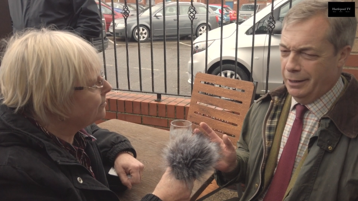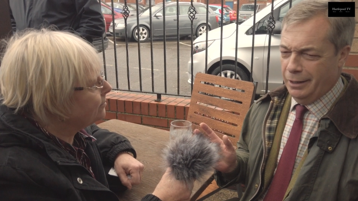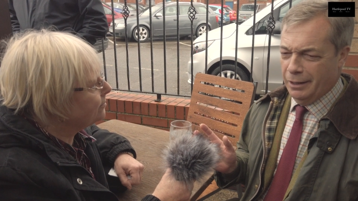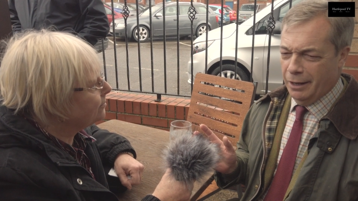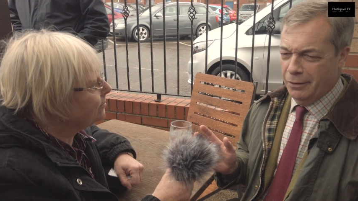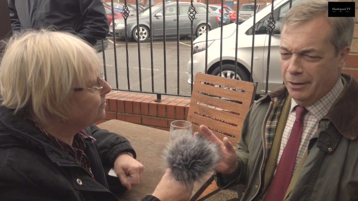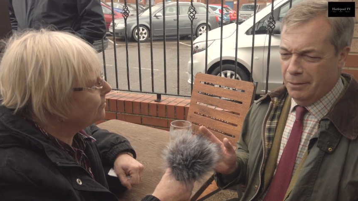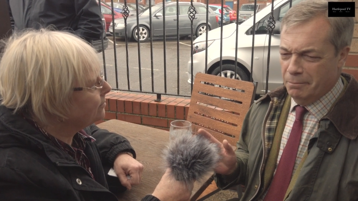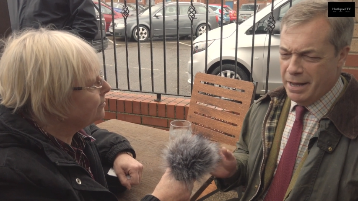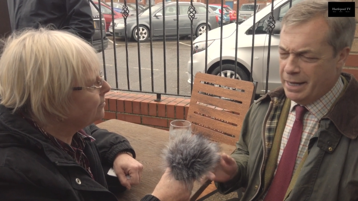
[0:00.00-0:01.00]
Speaker 1: you know,
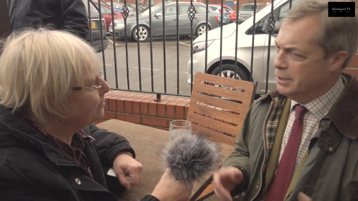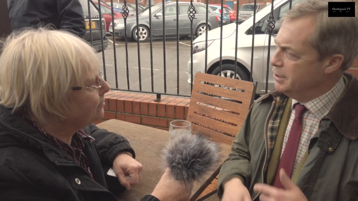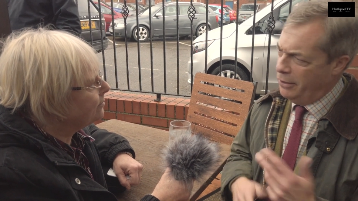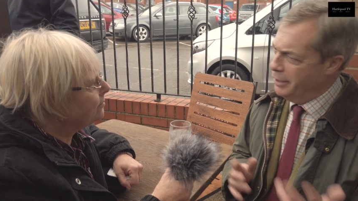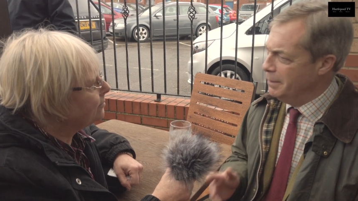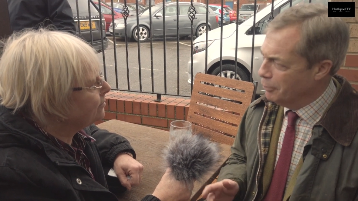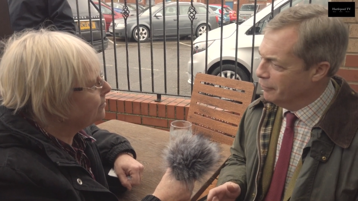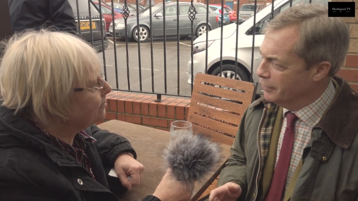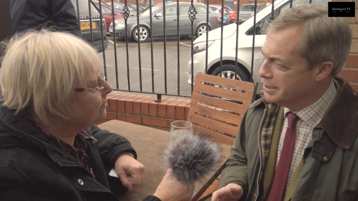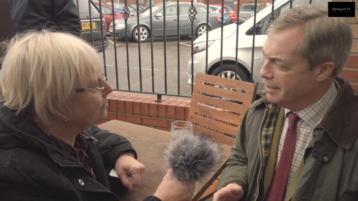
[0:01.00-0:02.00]
making tiny
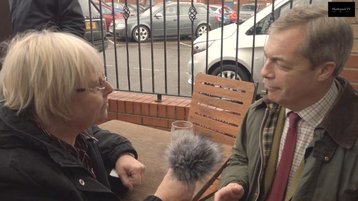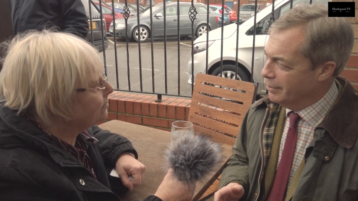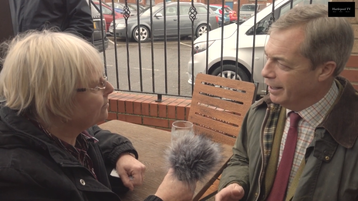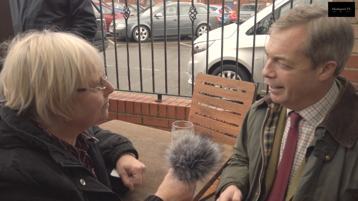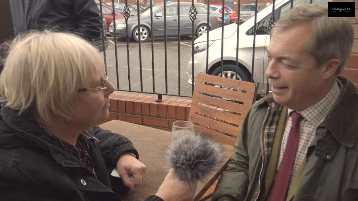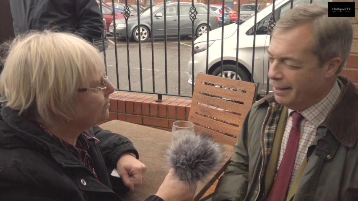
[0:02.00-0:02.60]
profits every year.